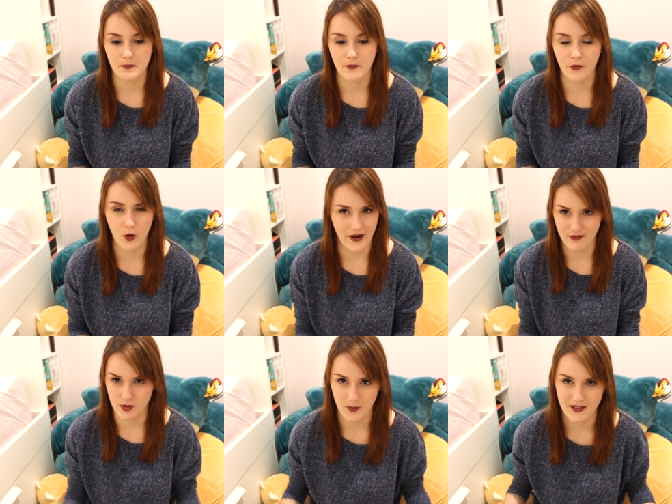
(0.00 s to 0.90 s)
for
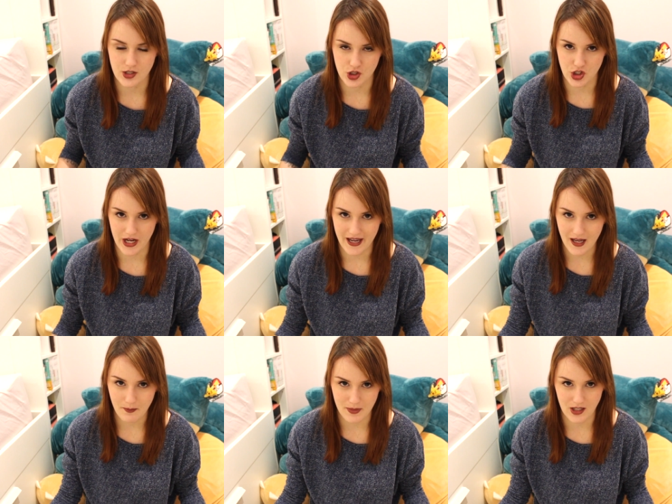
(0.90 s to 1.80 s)
everyone to
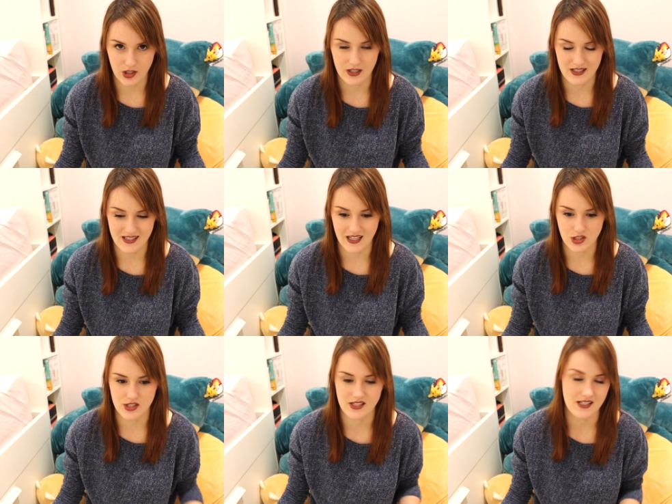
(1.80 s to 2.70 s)
share, because that
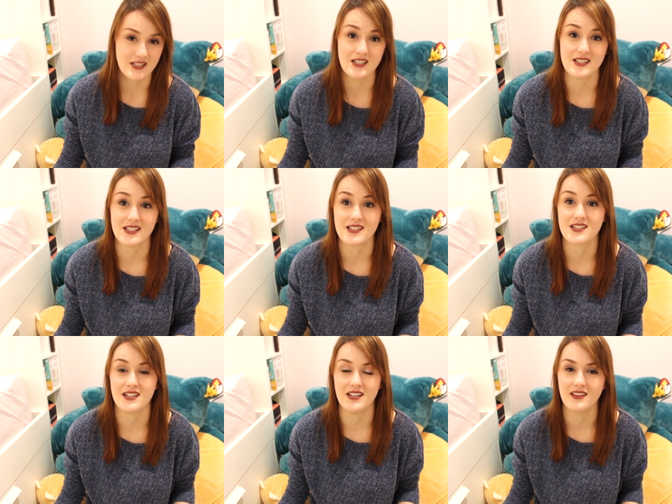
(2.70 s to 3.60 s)
just doesn't
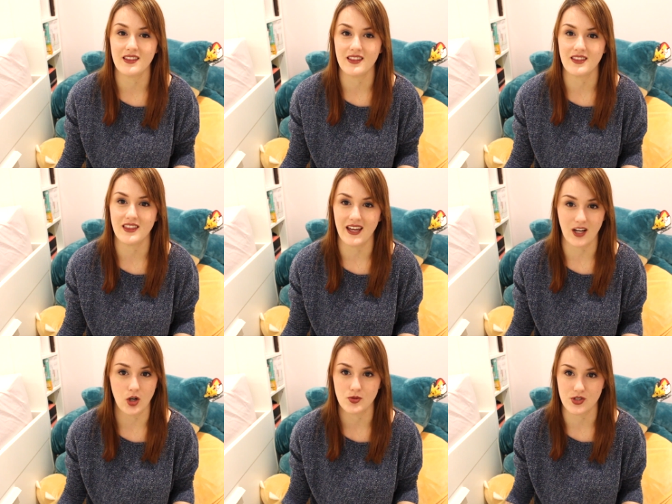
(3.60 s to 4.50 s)
exist in their
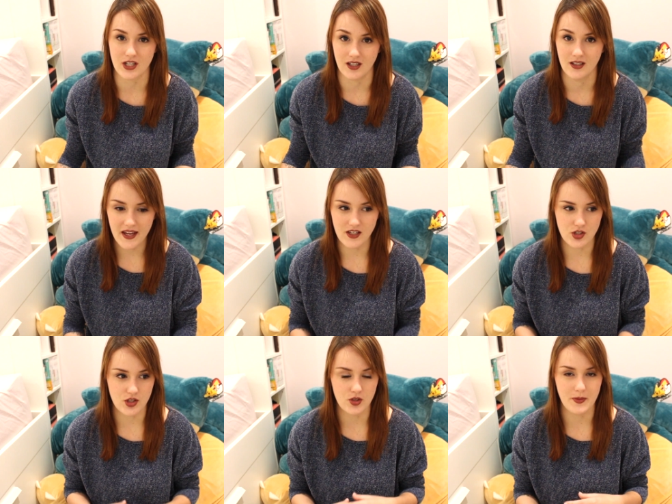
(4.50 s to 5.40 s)
culture. It
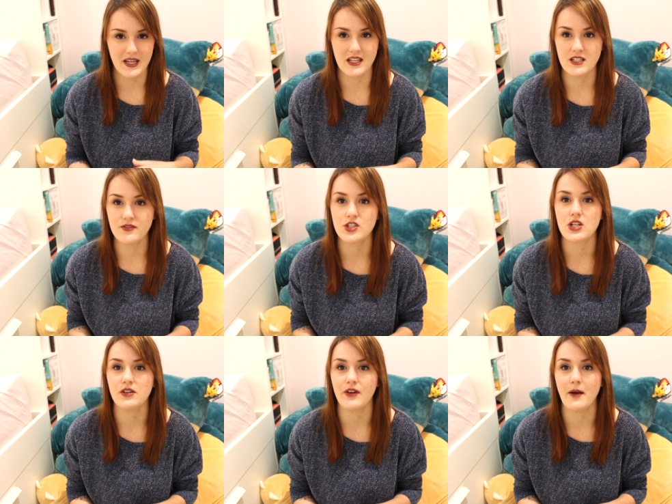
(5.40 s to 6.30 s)
should all be
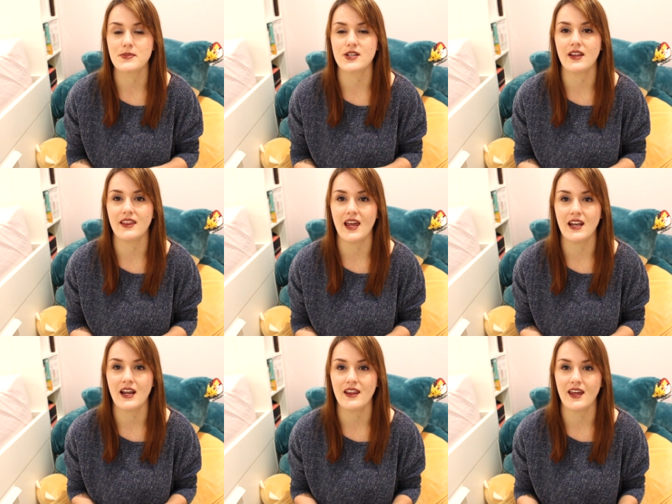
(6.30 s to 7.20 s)
individually wrapped so that
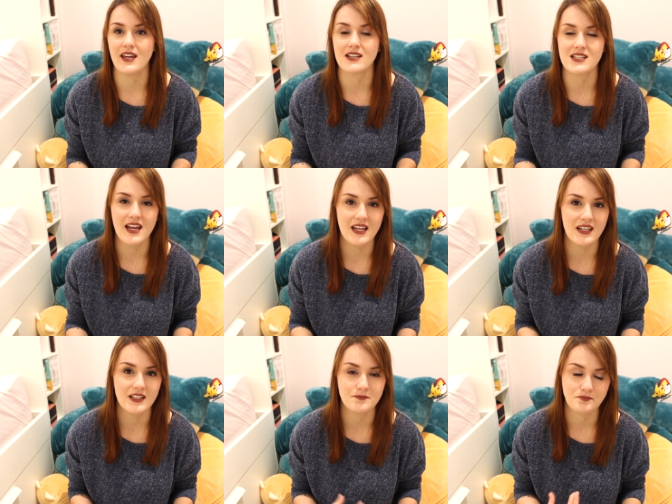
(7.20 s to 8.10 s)
then they can take
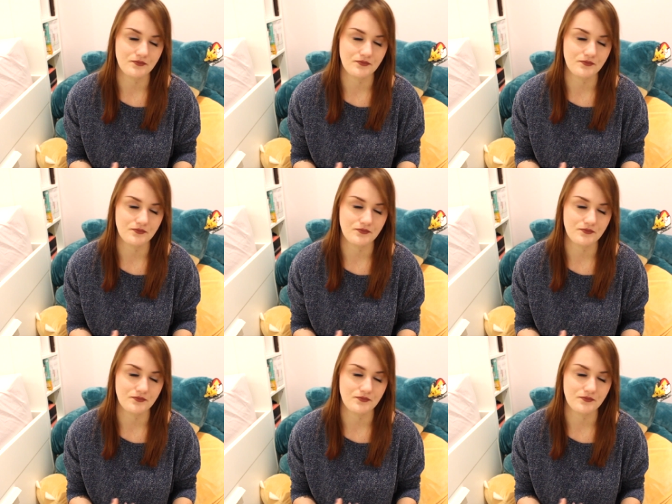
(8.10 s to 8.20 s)
it